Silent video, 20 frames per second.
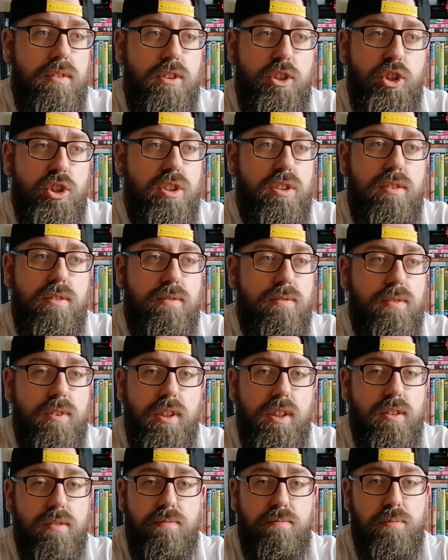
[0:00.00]
just
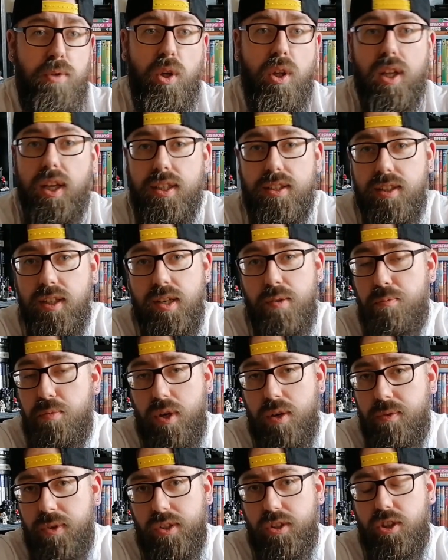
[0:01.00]
mutilated it
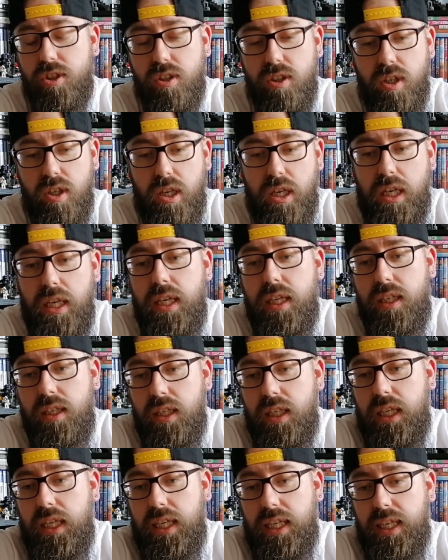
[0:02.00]
pretty much.
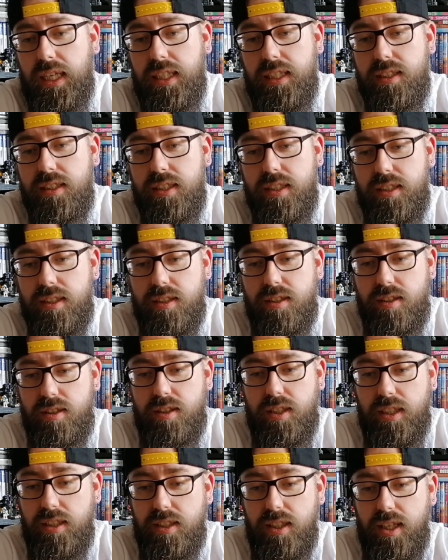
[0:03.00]
He
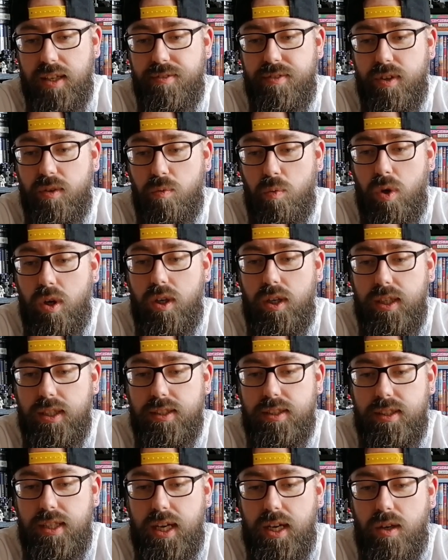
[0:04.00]
delivered what
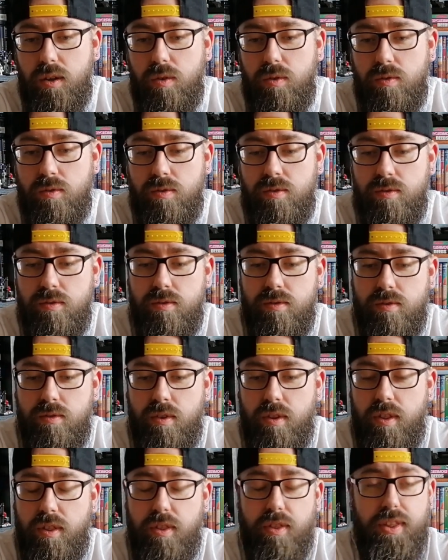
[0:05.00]
is now
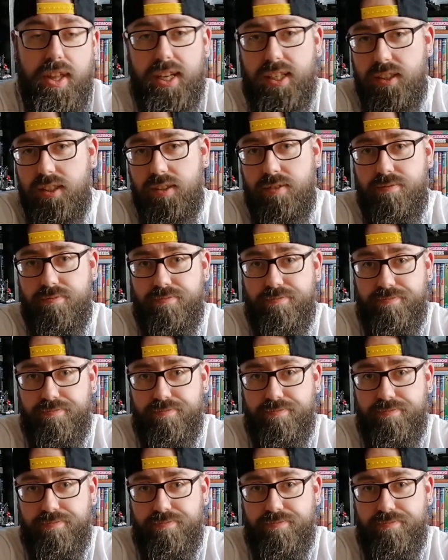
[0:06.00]
this.